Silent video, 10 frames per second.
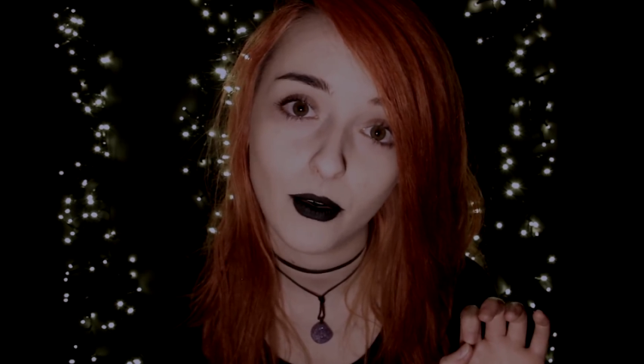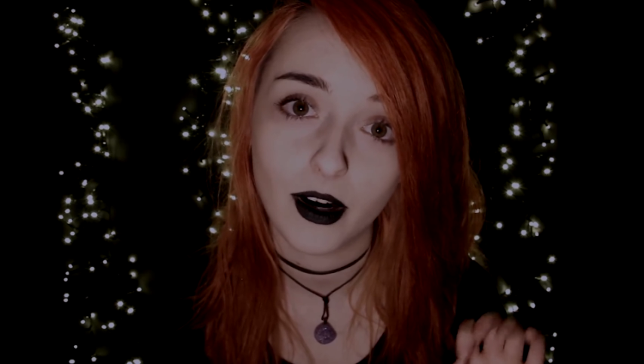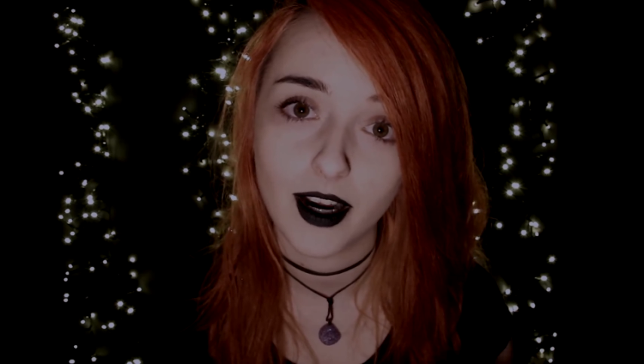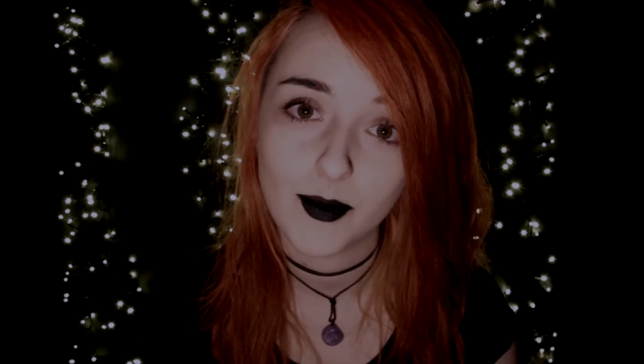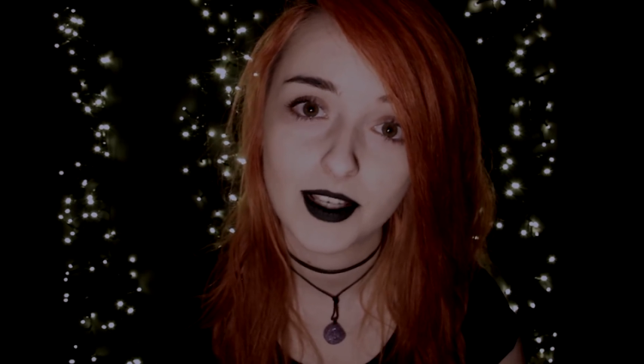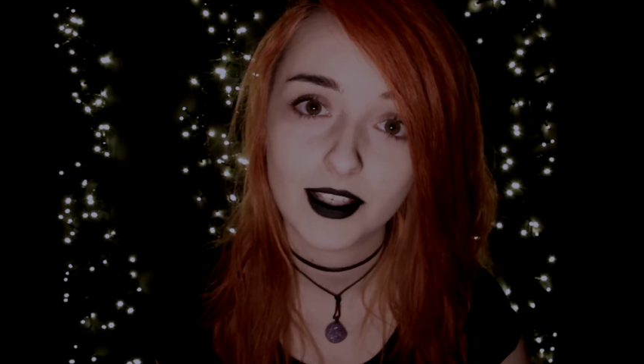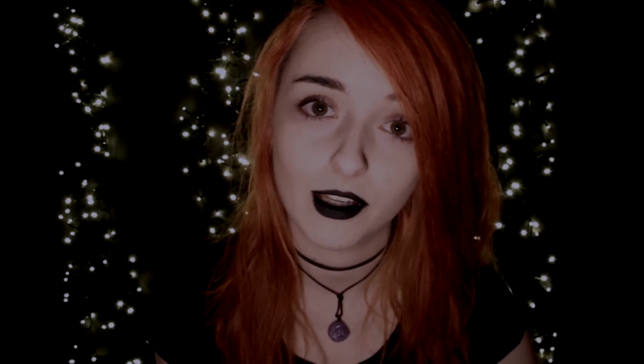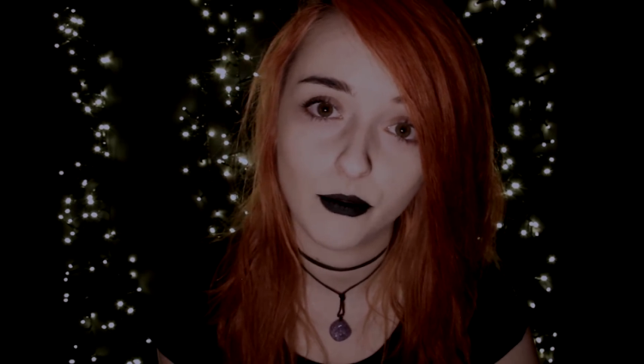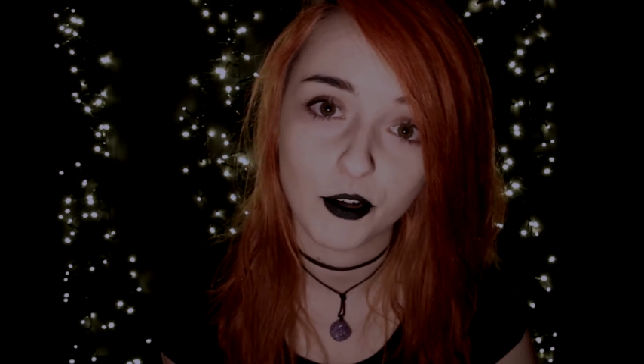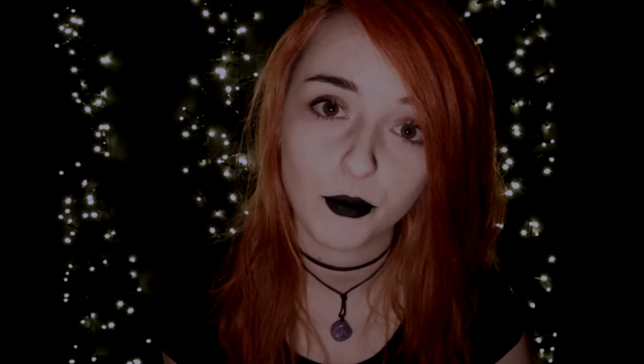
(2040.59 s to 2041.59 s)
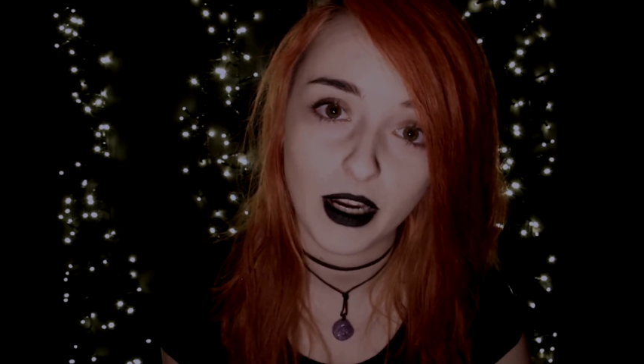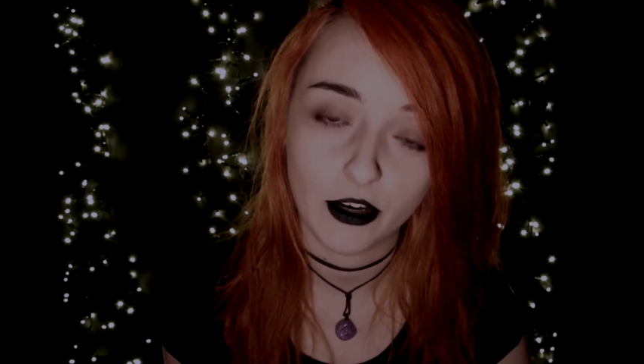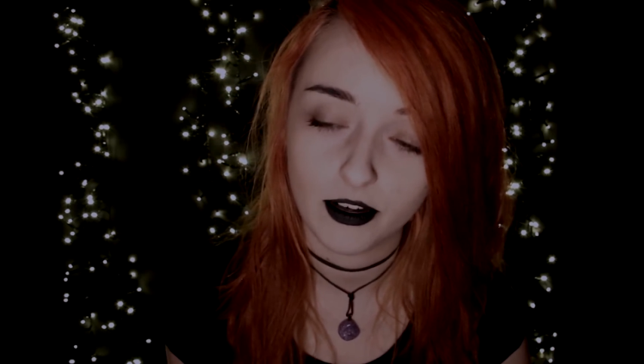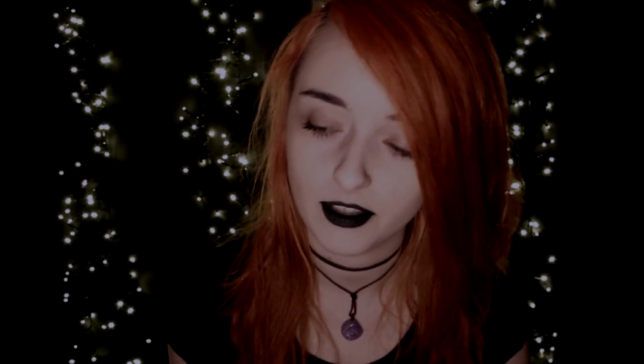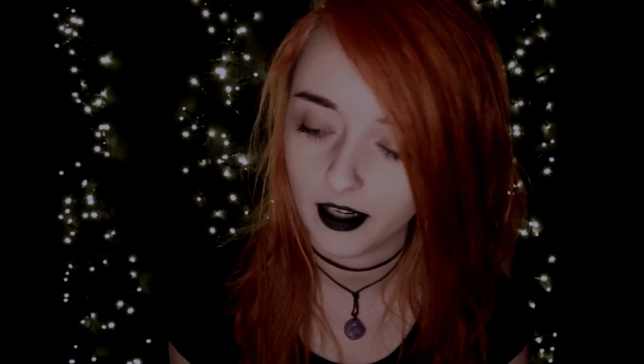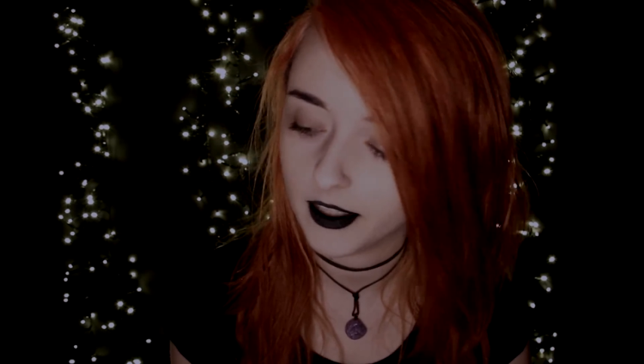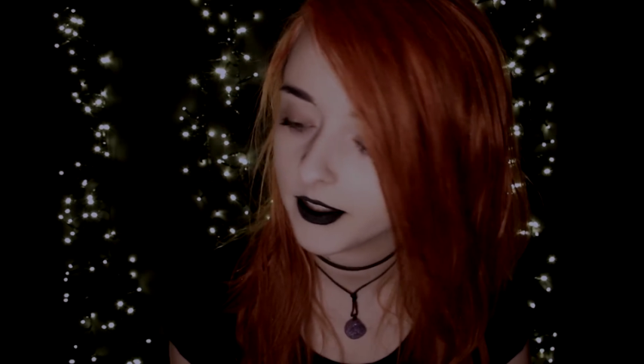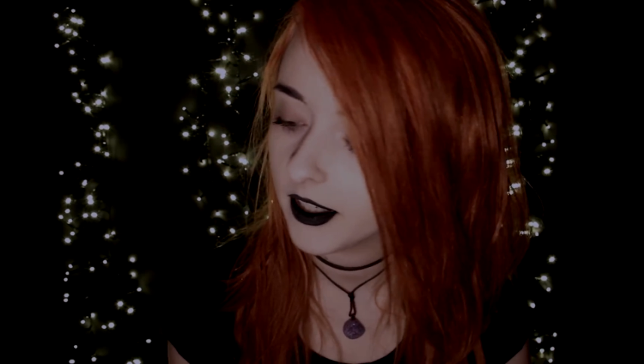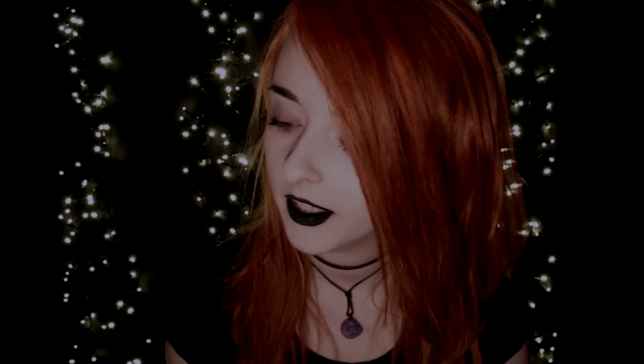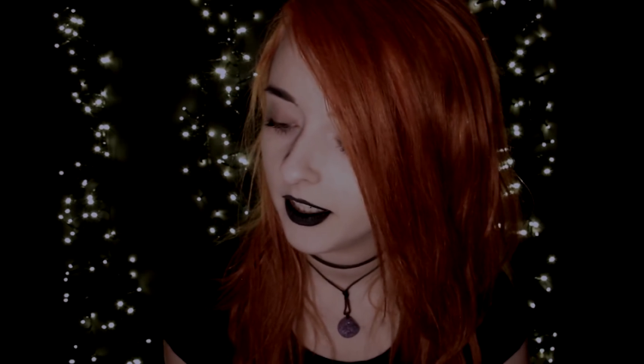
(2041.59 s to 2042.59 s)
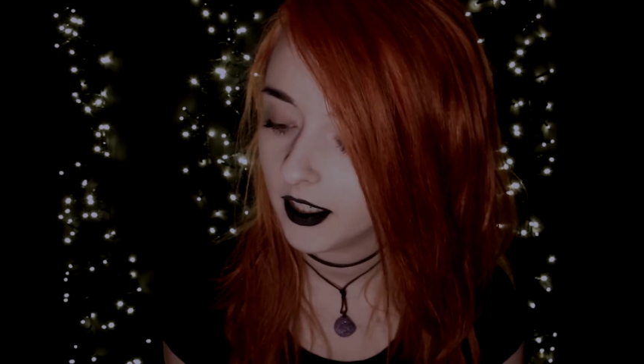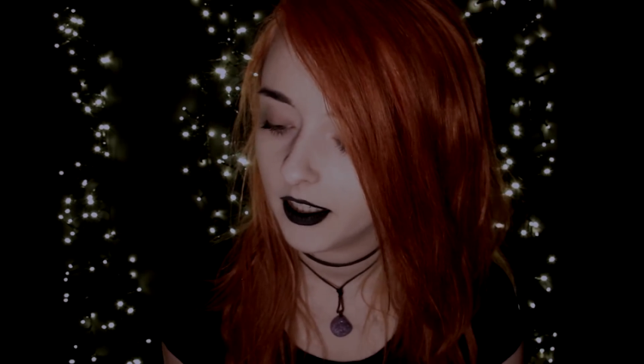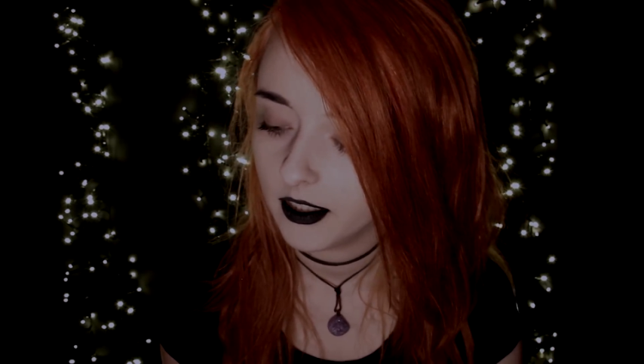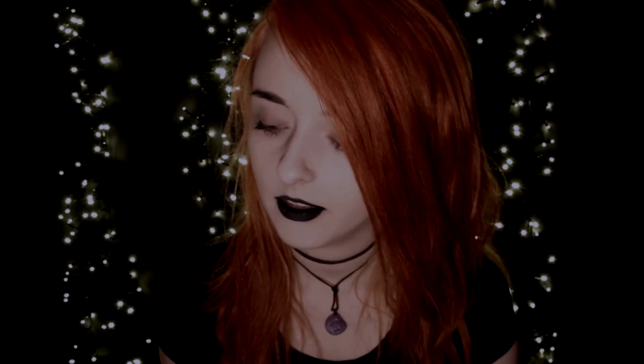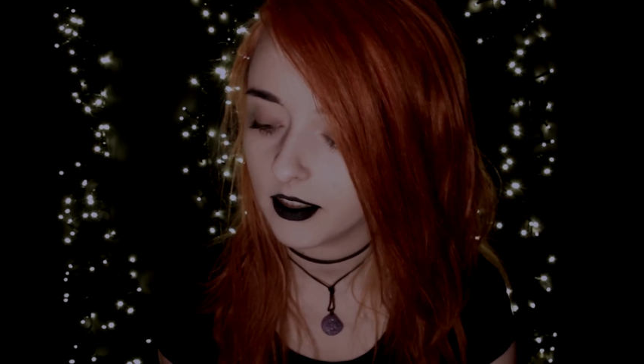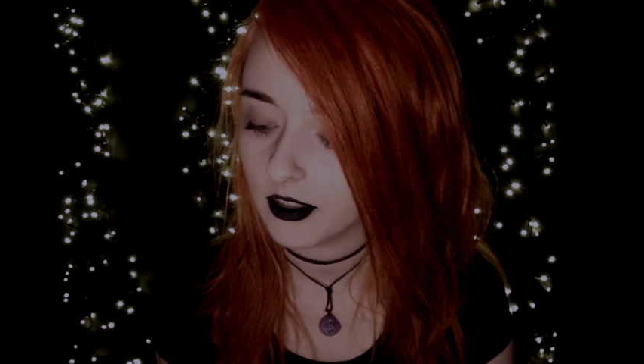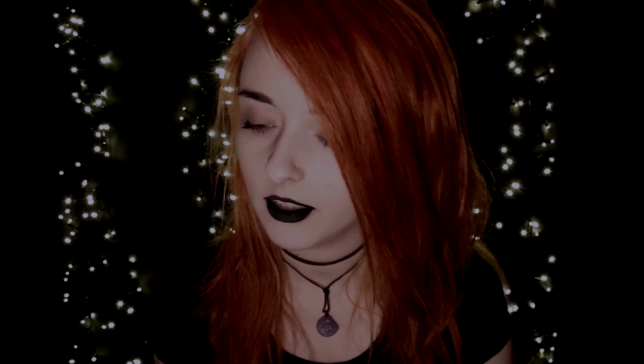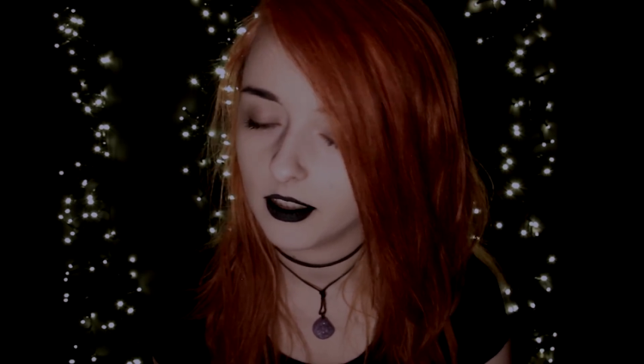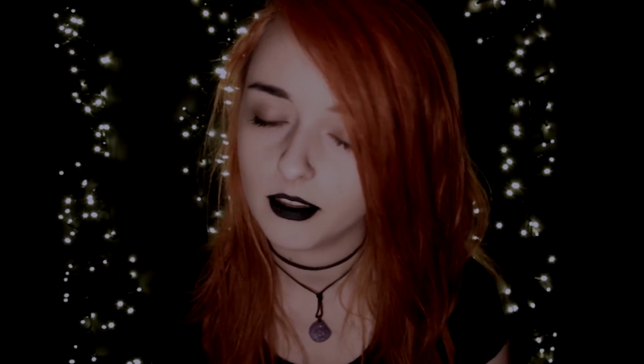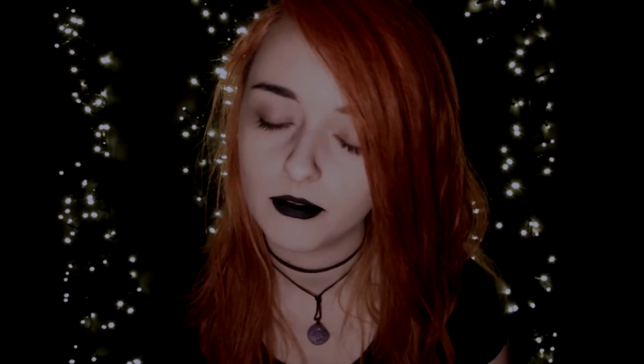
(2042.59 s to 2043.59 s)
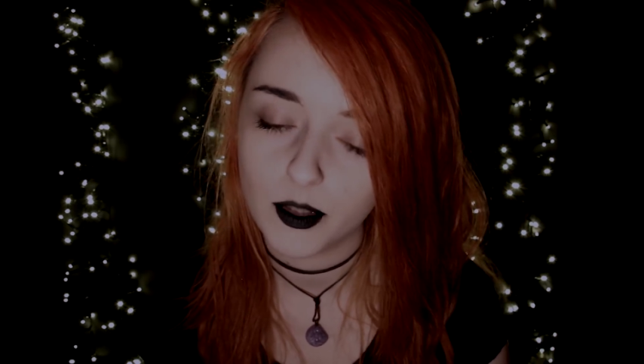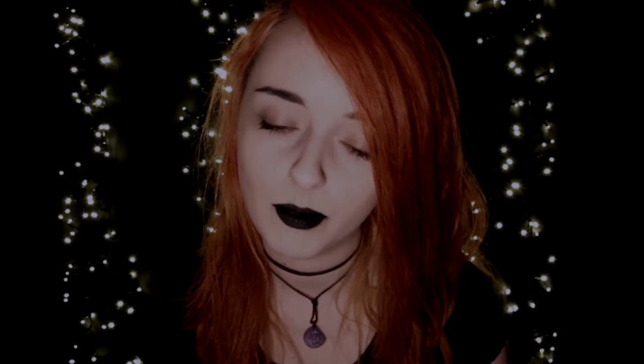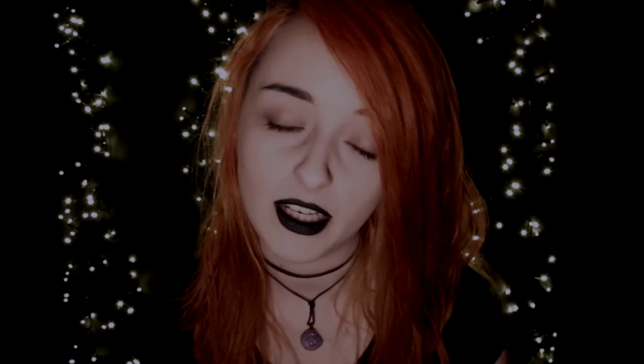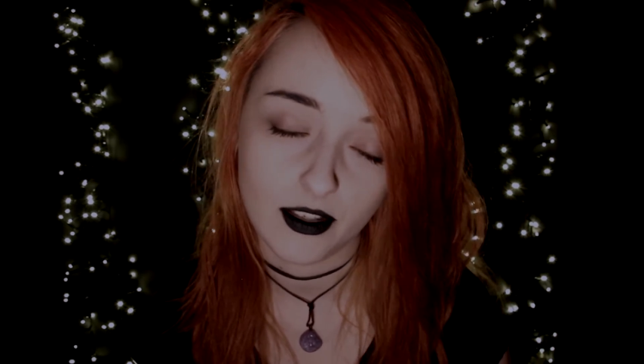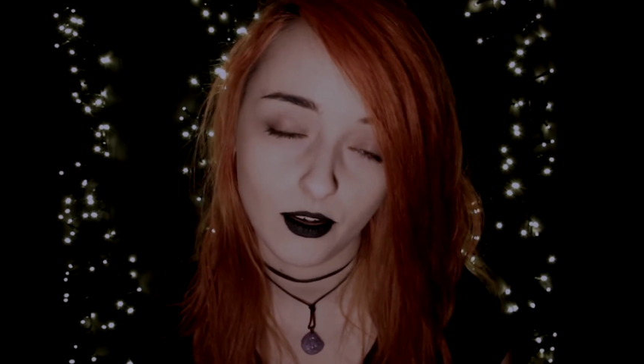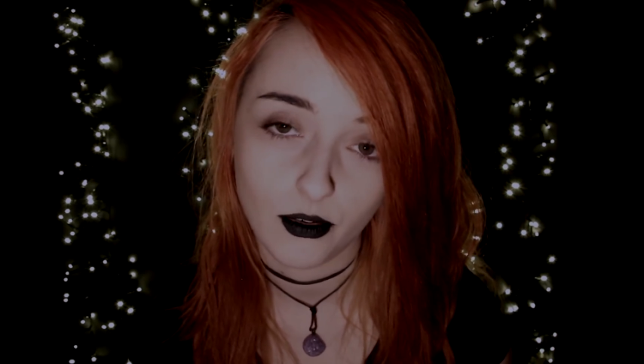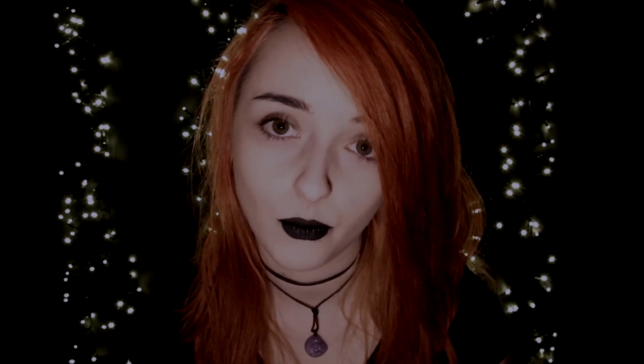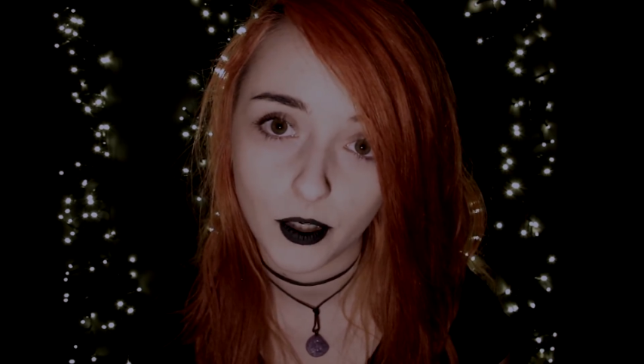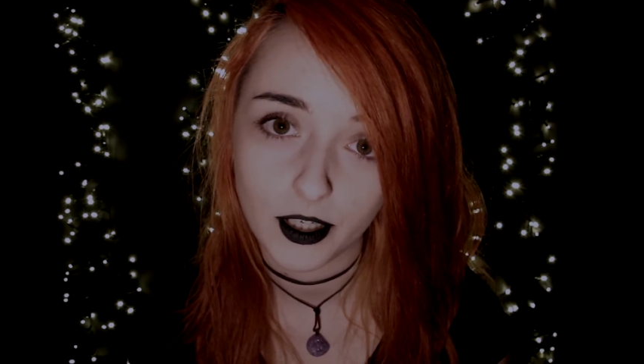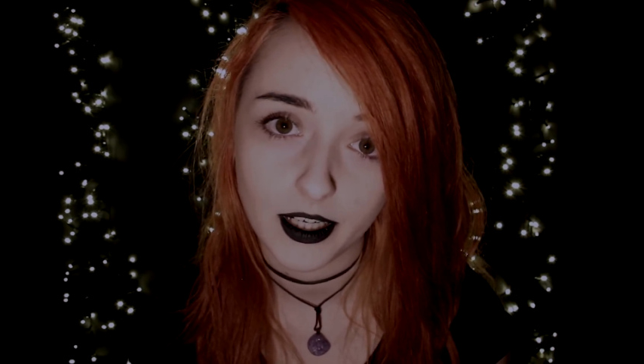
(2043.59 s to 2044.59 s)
or I'm a selfish parasite. It depends on what